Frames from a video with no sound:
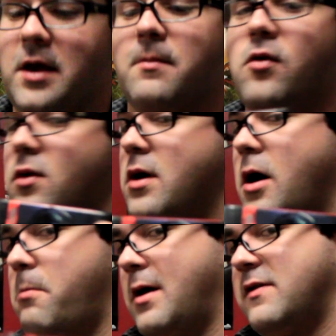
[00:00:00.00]
And Mortal
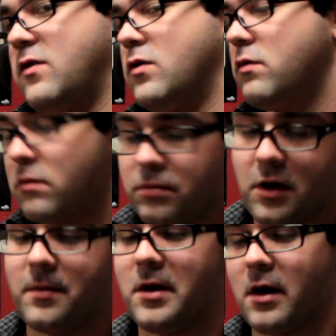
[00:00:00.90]
Kombat 2,
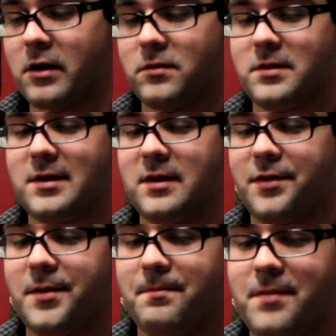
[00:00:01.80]
probably arguably the